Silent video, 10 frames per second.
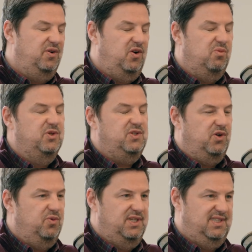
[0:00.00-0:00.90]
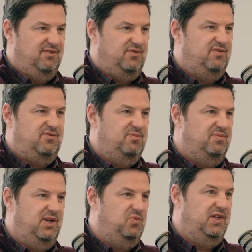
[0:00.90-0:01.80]
almost always different from
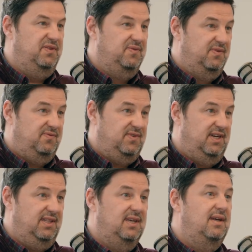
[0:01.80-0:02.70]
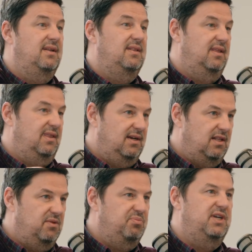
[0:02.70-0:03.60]
day one, right? They think a
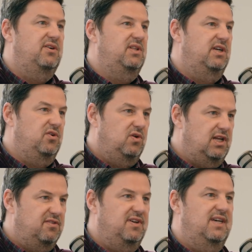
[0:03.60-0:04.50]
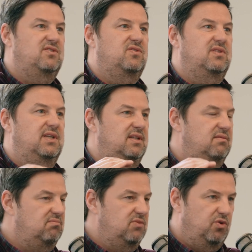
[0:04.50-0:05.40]
lot bigger, they go a lot faster, they
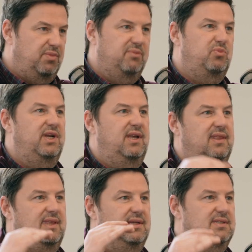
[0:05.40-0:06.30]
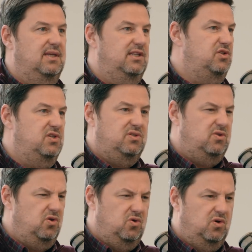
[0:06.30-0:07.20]
don't mind breaking things, and you just
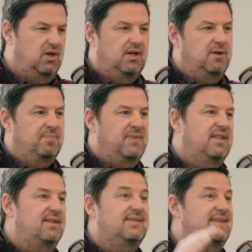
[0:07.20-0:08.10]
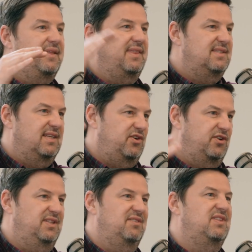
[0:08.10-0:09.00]
go sell things that
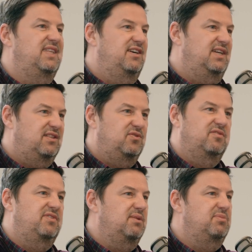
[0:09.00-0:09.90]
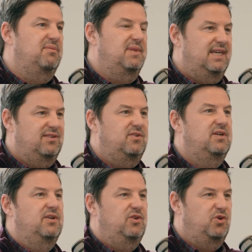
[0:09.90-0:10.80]
aren't even there yet to develop them later.
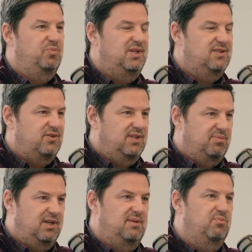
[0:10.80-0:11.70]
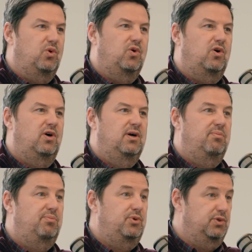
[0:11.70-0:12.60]
Europeans are typically more
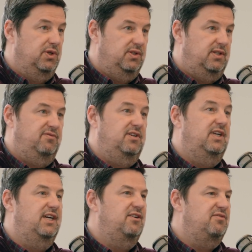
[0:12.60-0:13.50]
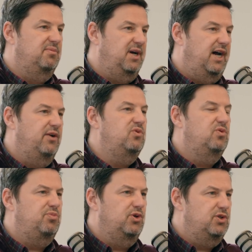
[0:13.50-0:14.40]
prudent. They're very careful about how to
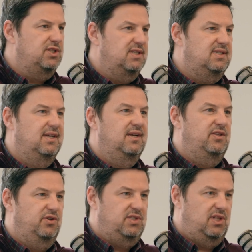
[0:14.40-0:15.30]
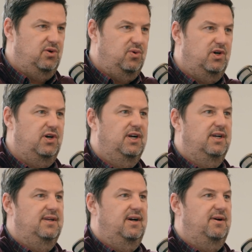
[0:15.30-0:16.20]
approach this. They're slower,
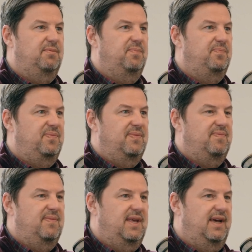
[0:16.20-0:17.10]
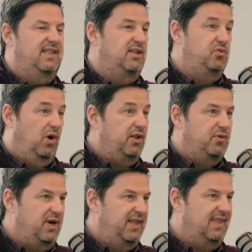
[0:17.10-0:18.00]
and they do all the
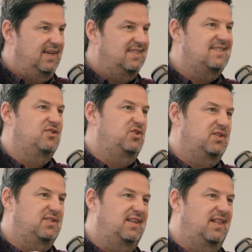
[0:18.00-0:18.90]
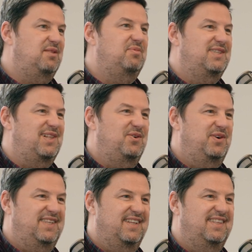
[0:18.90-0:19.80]
right things, just a little bit
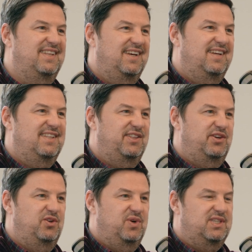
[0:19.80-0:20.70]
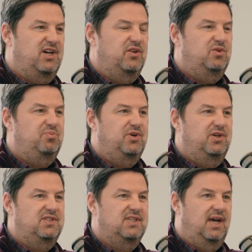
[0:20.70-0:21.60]
slower than their US
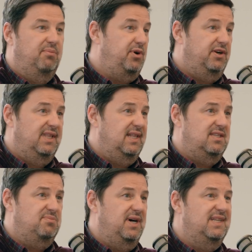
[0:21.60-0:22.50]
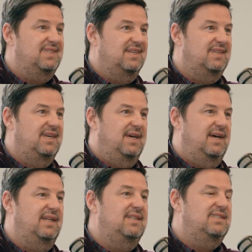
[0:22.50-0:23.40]
counterparts. And part of that is mindset.
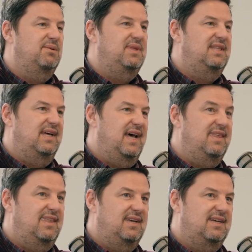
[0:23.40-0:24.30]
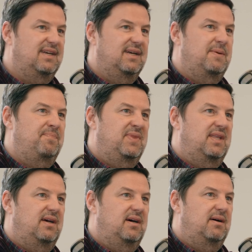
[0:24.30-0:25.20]
And that is something that I think
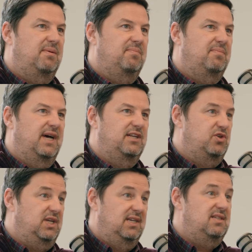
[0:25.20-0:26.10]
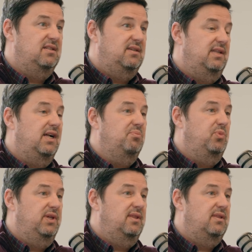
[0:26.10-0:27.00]
education can help
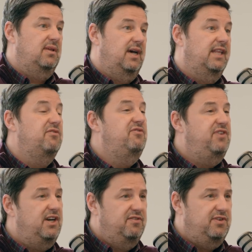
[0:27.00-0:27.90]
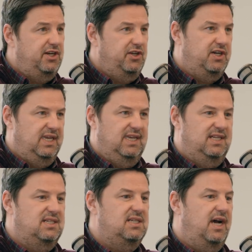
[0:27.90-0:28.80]
with. And at a very, very young
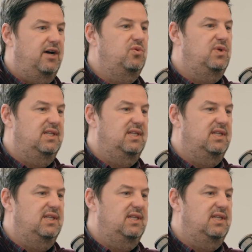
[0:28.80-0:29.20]
age, how do we